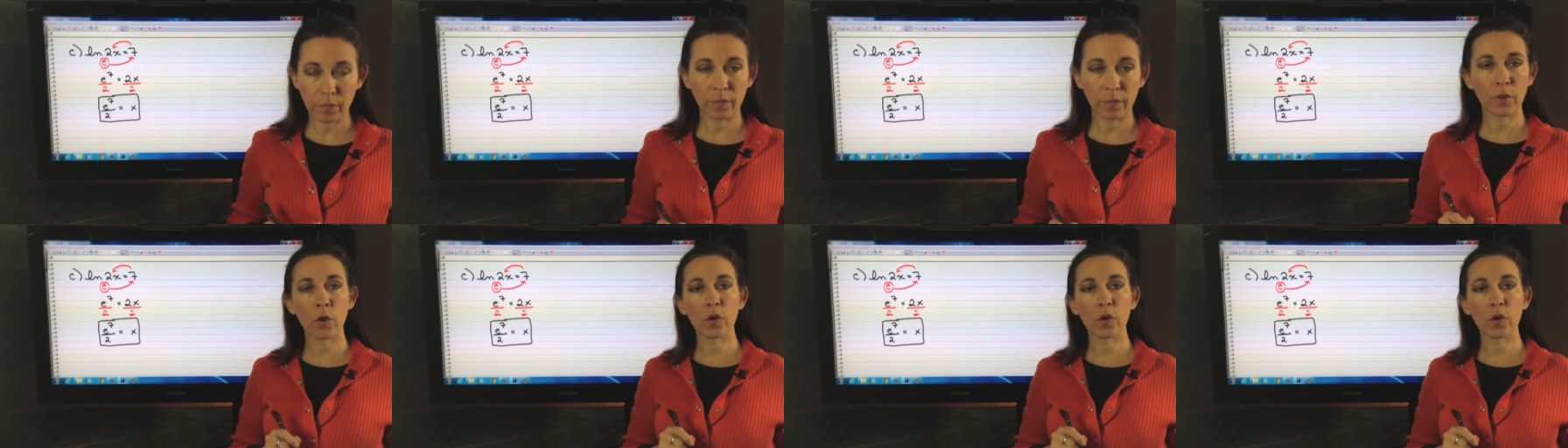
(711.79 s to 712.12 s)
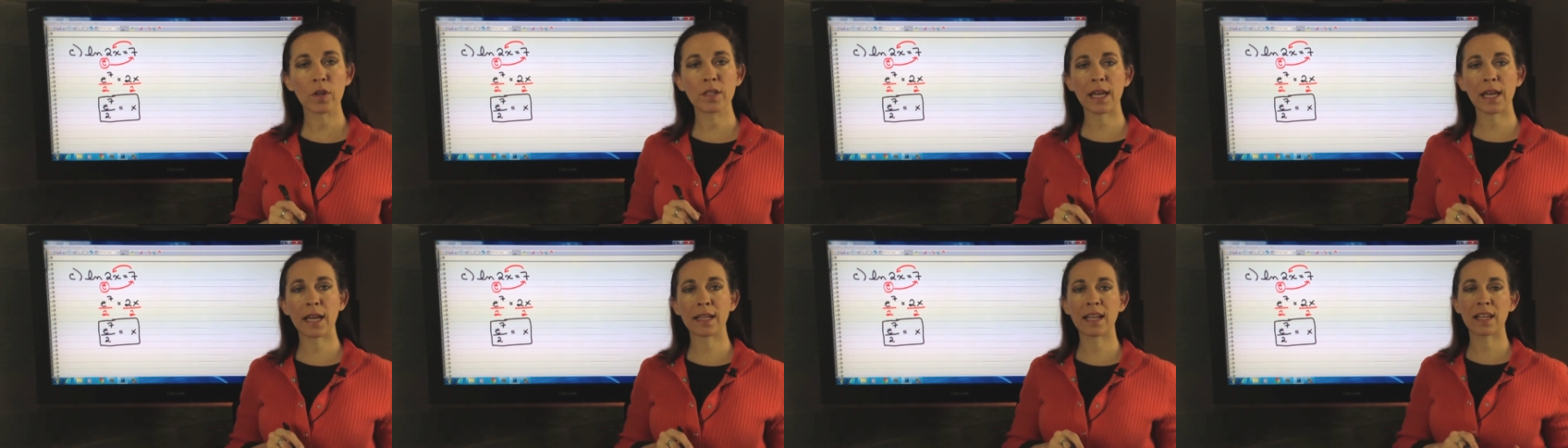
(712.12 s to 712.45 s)

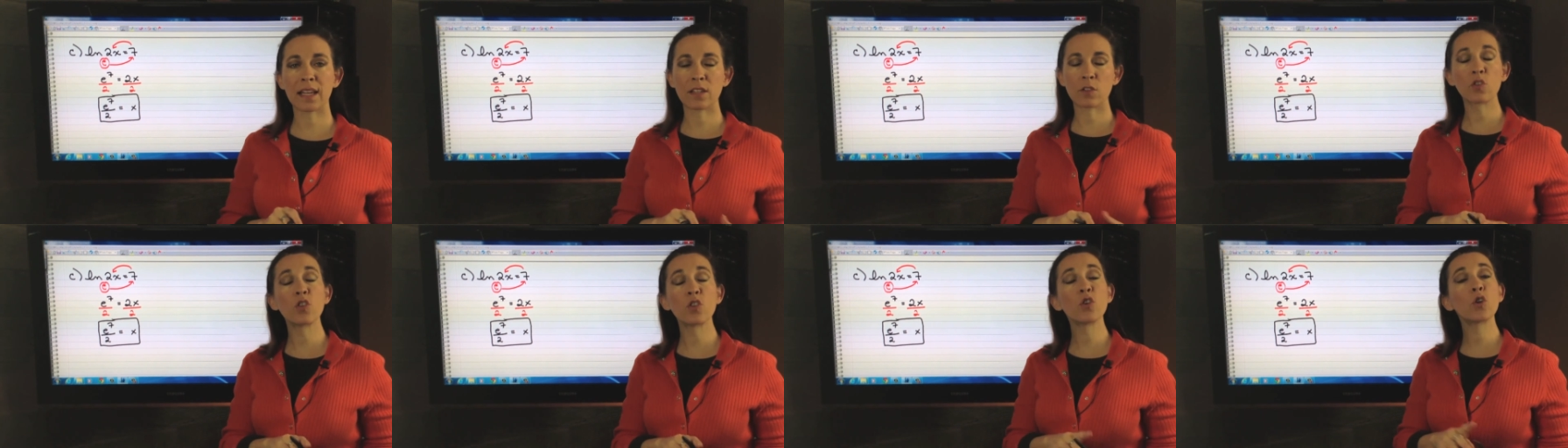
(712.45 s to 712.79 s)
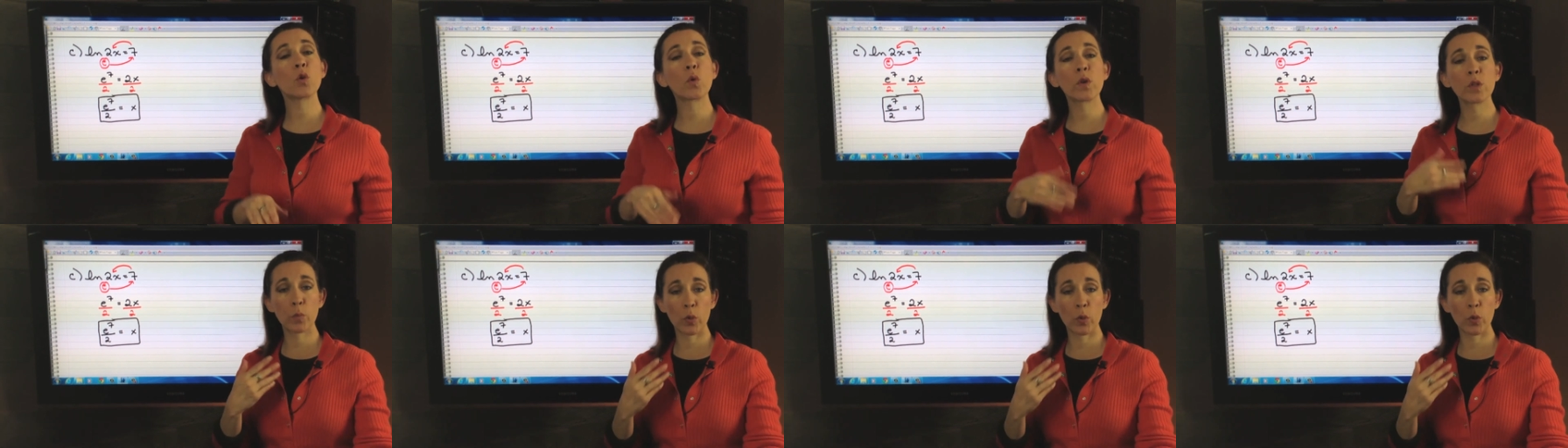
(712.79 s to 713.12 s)
answer. And you can
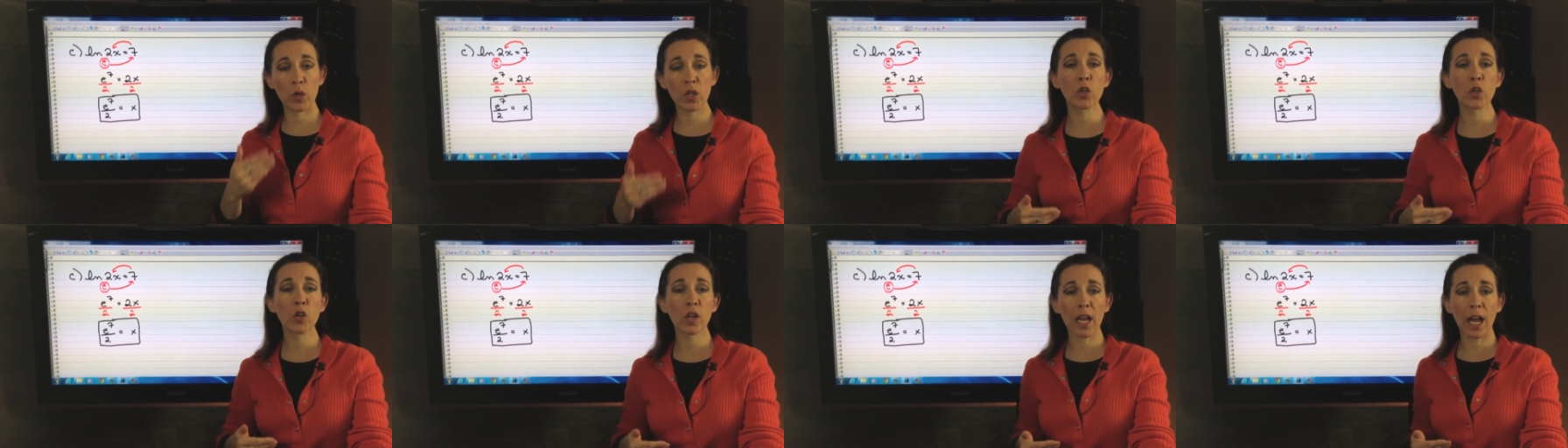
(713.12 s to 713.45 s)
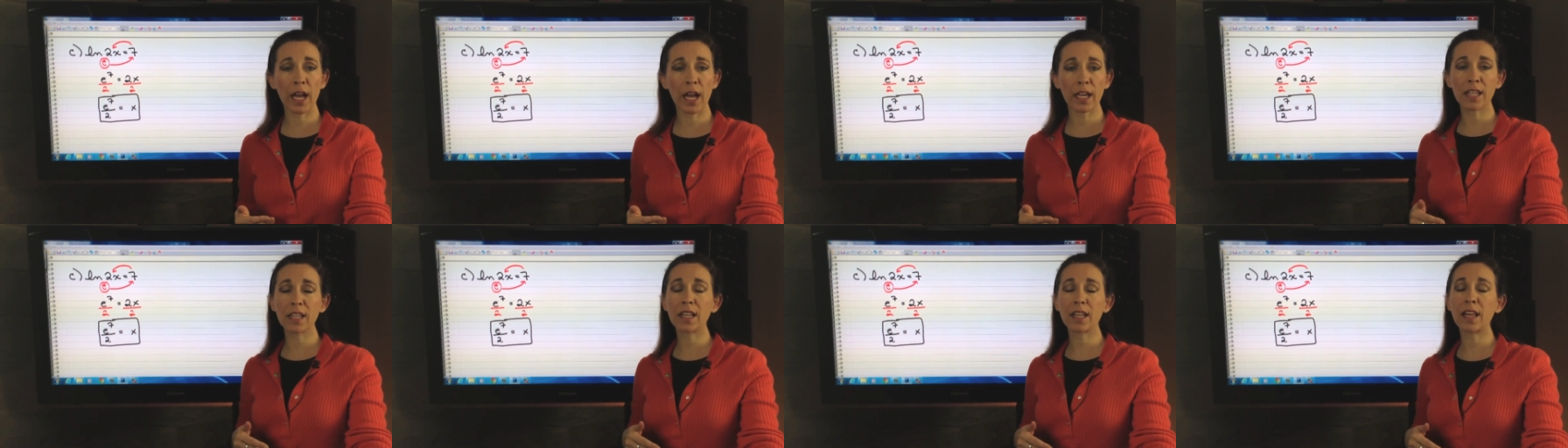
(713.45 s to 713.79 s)
always put it in your
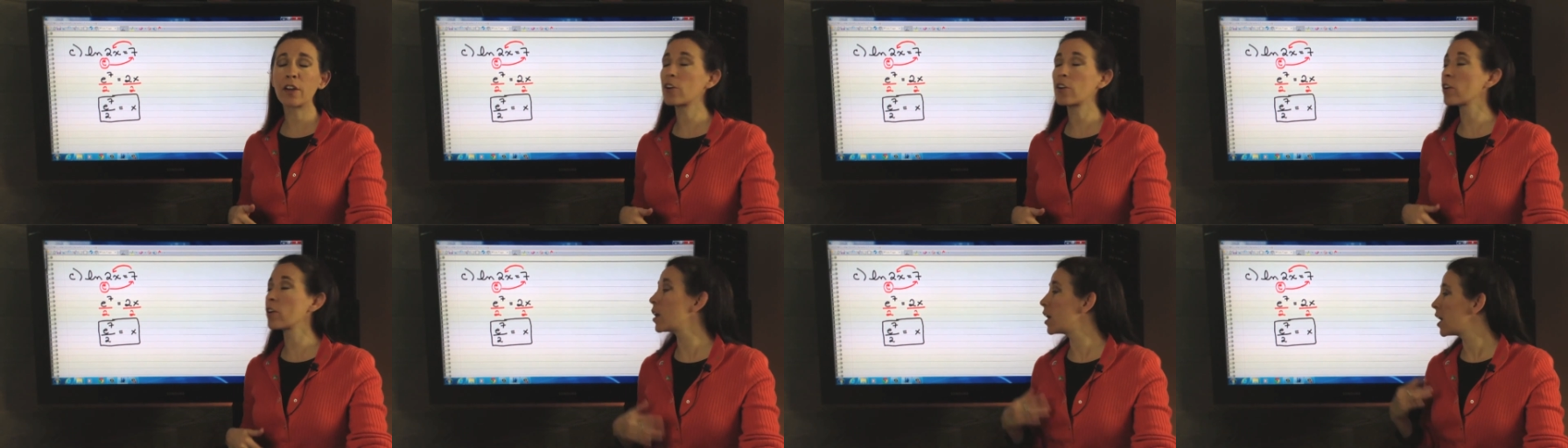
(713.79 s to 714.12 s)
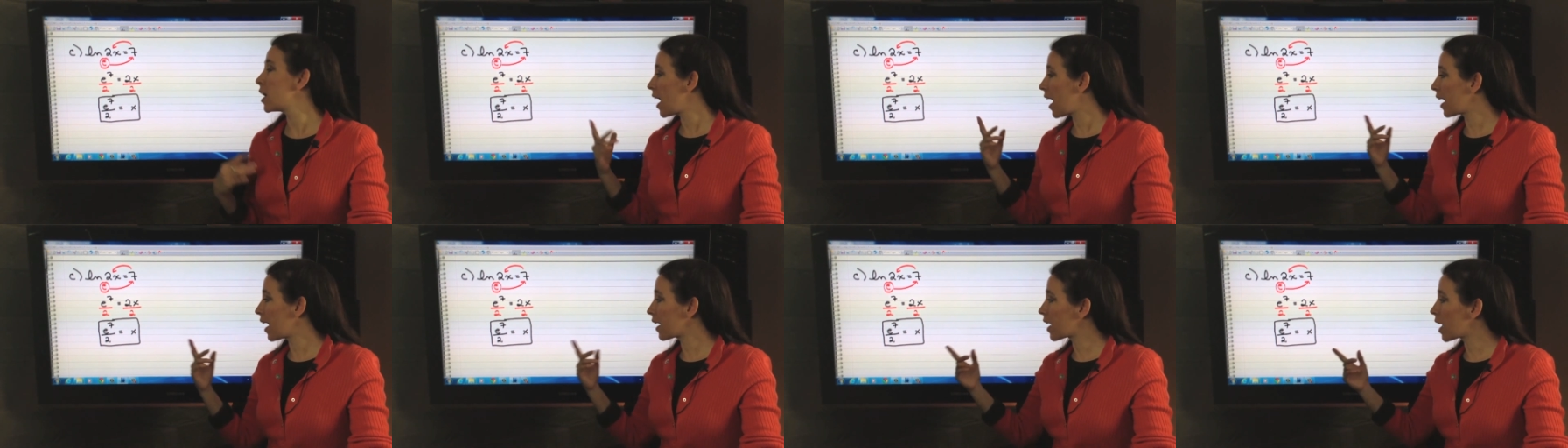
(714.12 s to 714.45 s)
calculator
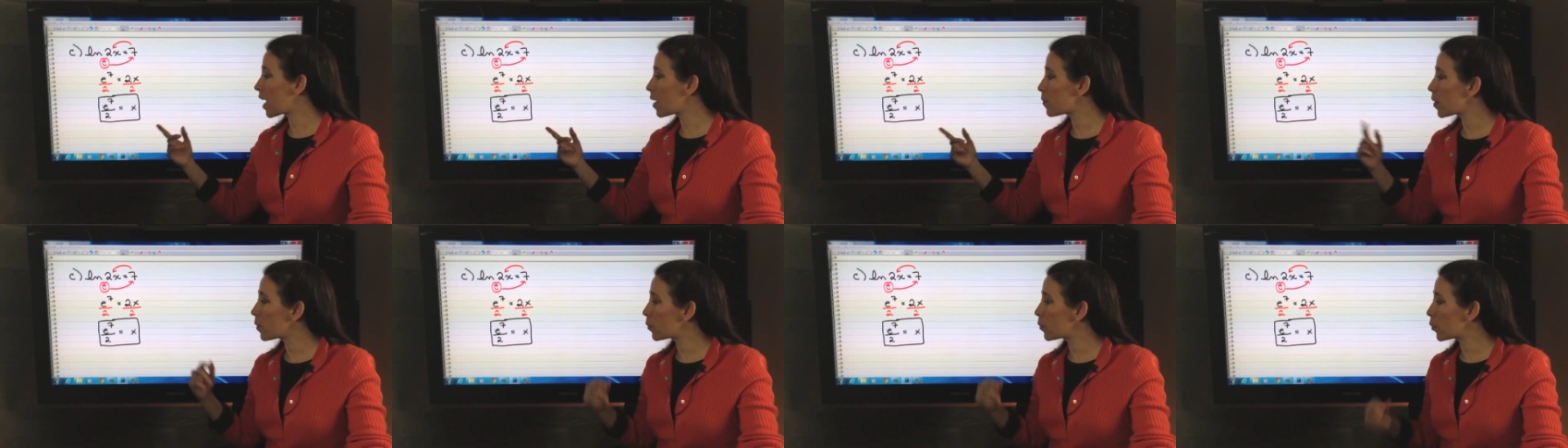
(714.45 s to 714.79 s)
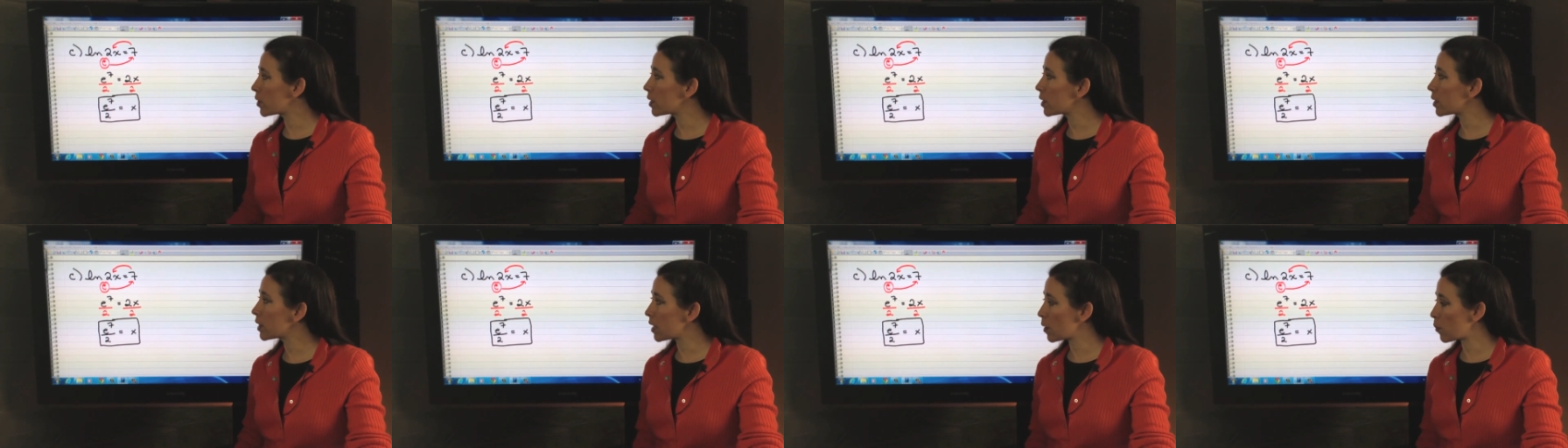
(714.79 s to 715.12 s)
and come up
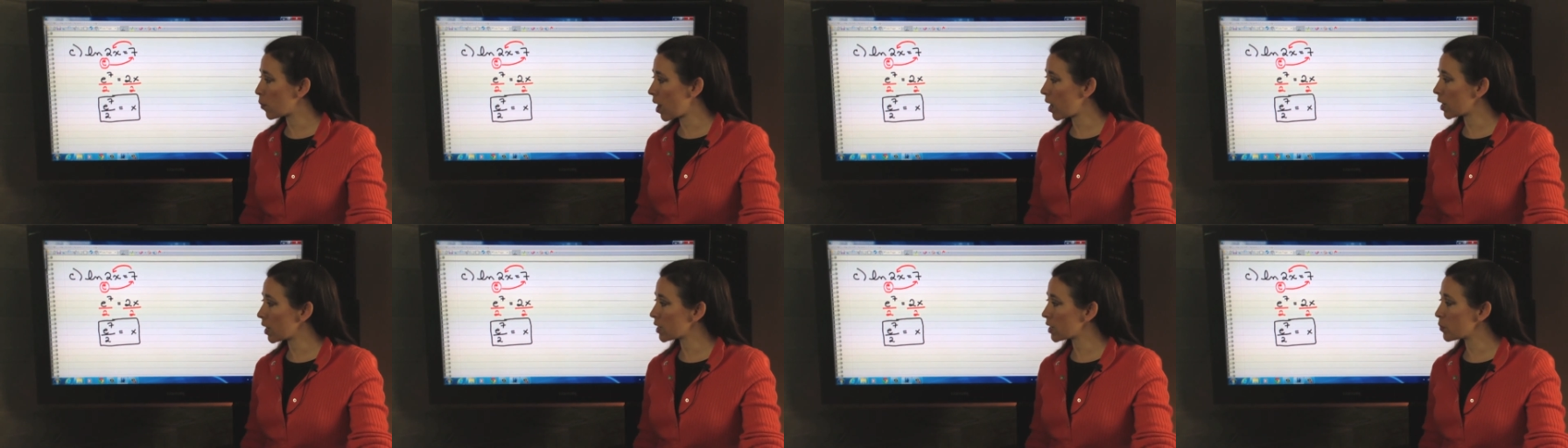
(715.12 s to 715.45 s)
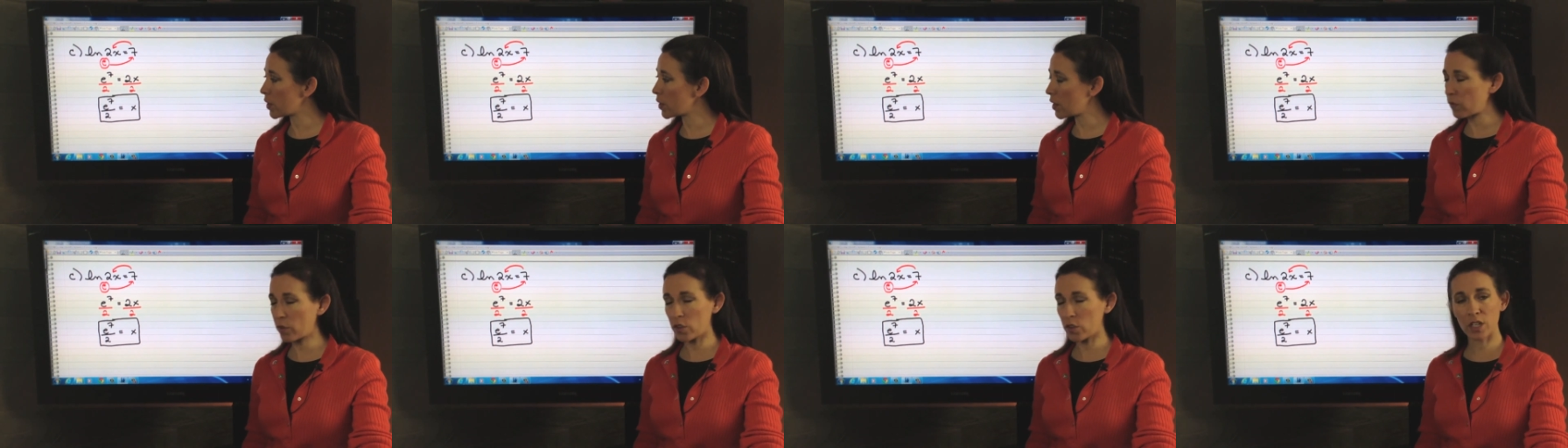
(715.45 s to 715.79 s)
with the
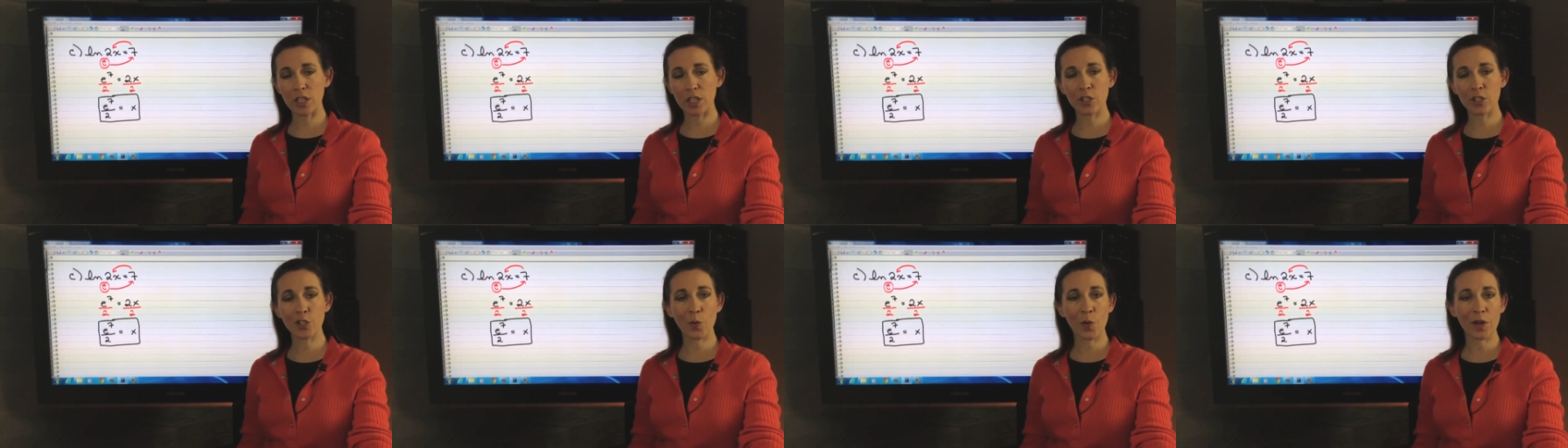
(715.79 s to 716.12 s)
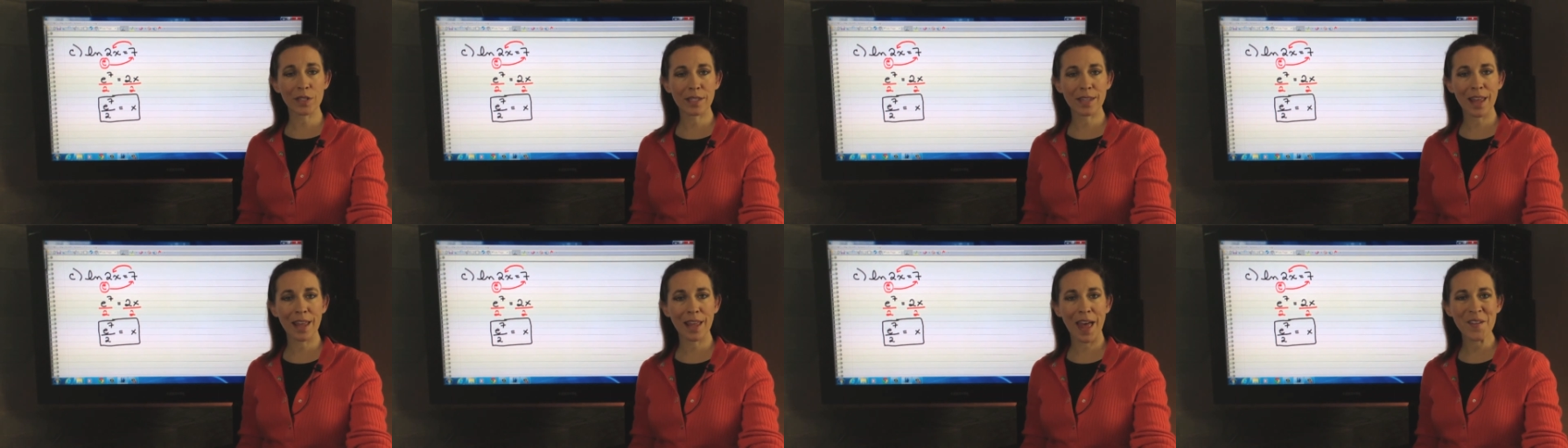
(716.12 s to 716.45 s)
approximate if your teacher
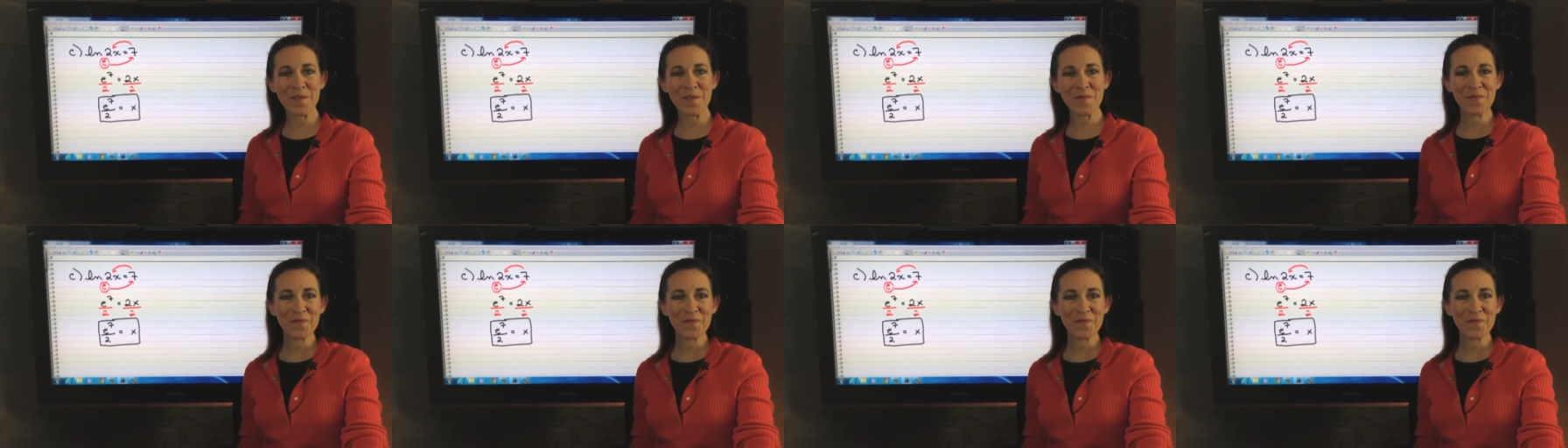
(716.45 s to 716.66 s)
wants that.